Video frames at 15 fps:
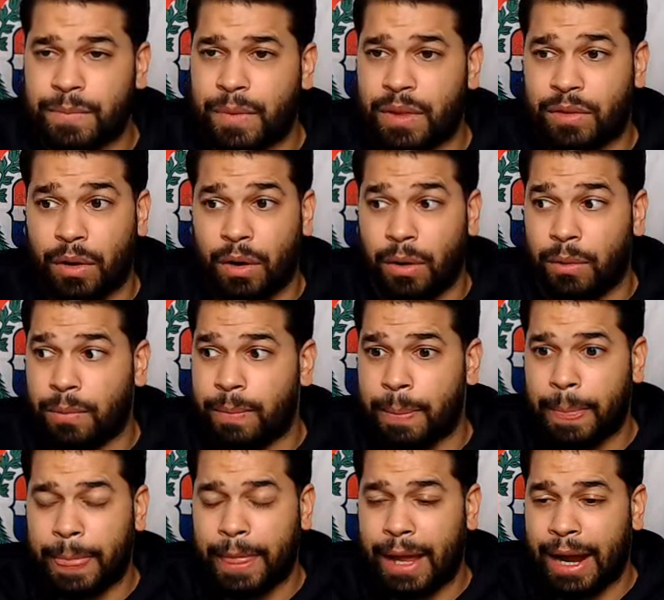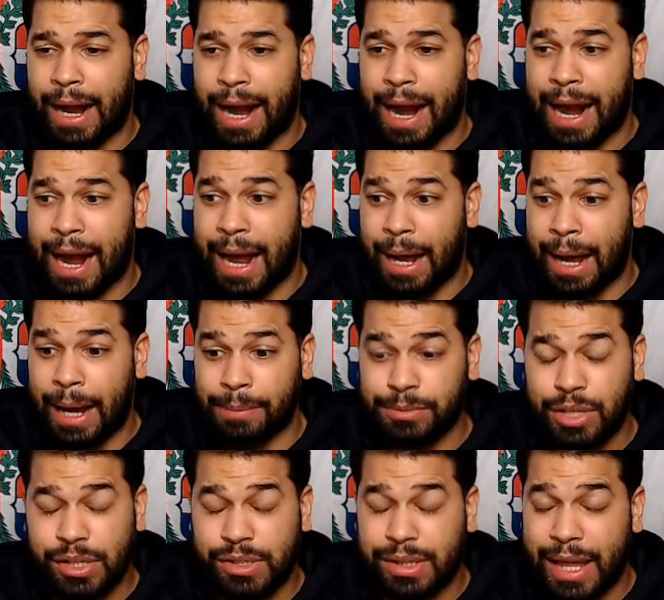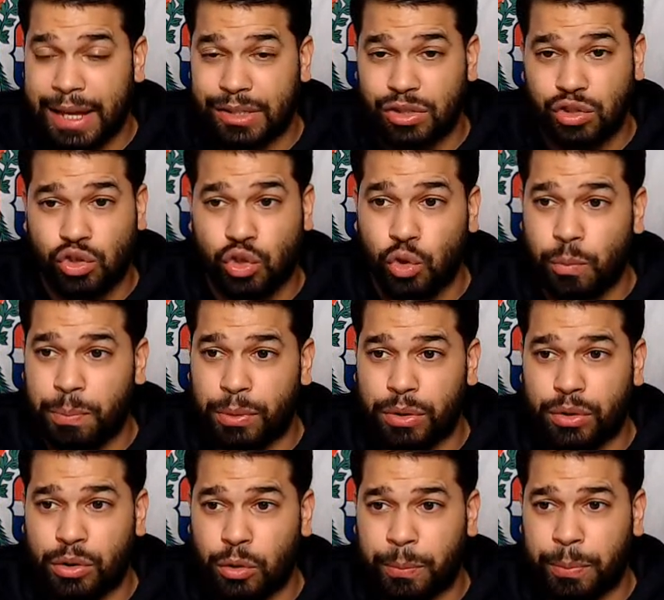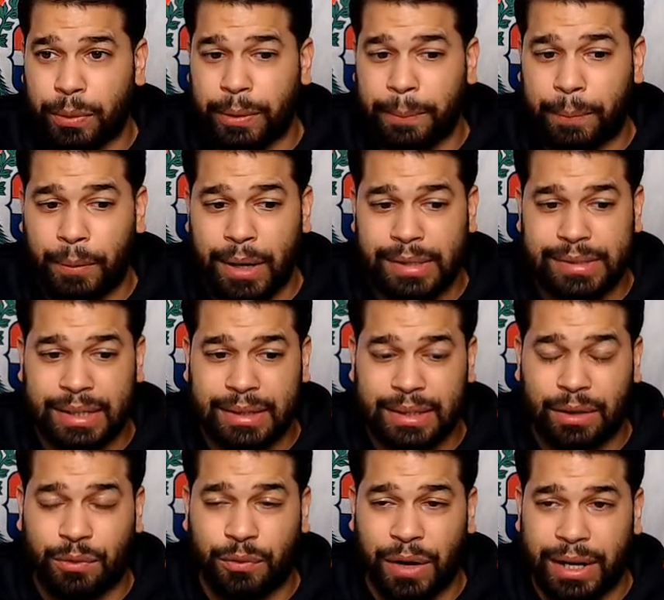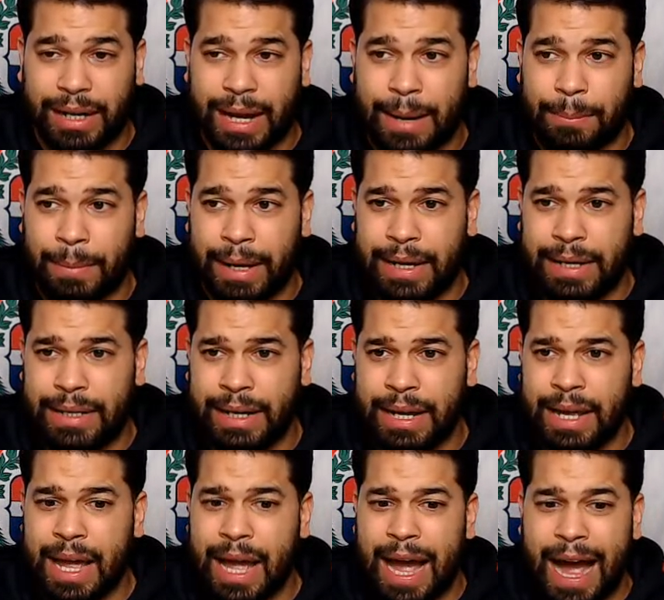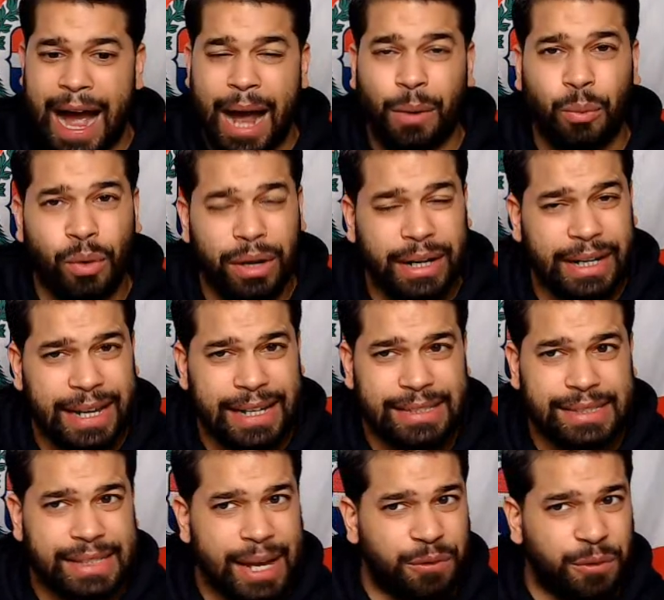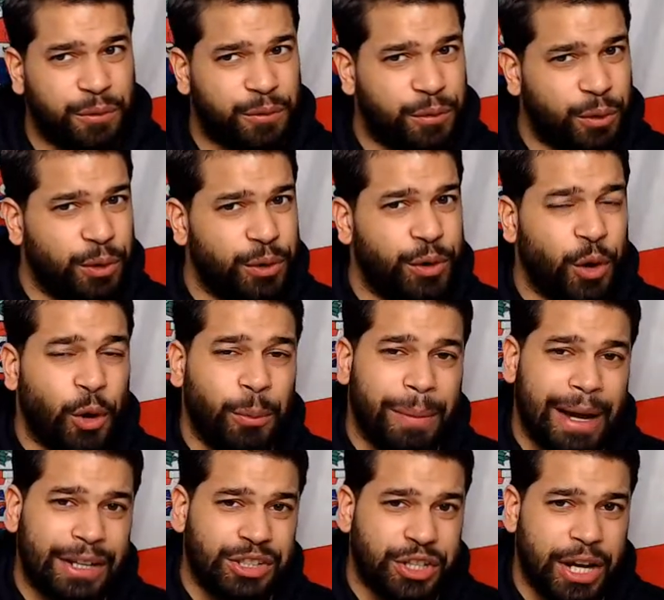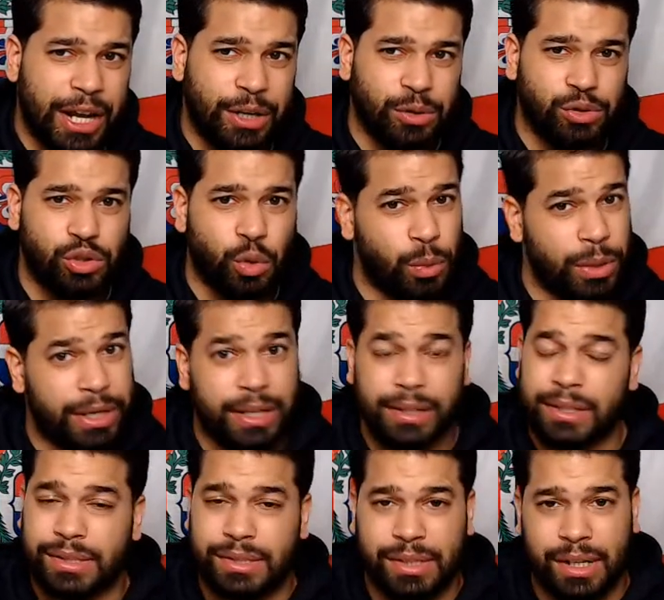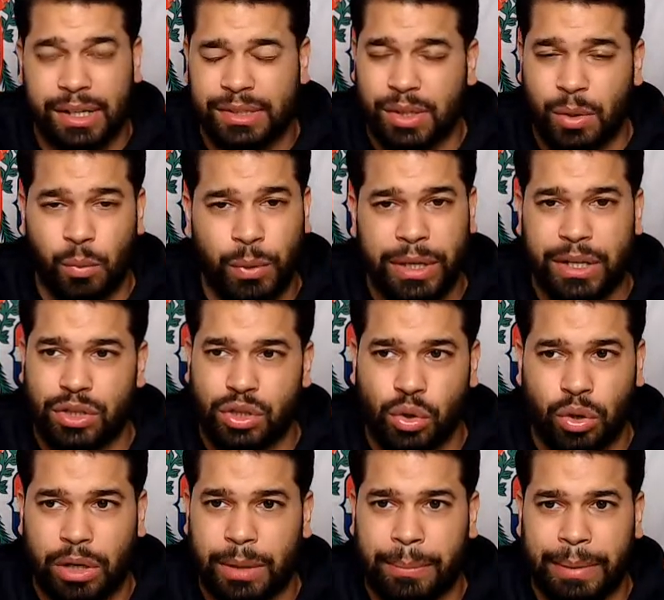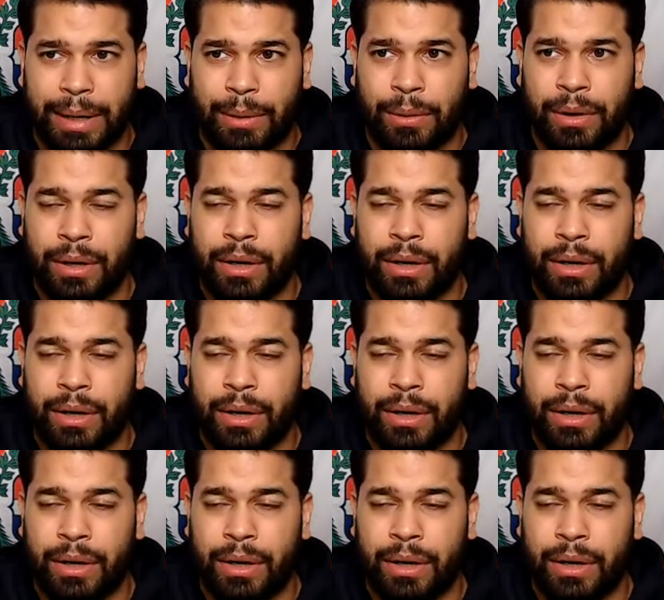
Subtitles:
So I'm just like super duper impressed that this fight got made. I want to get Stephen Fulton on my channel so we could discuss and we could talk about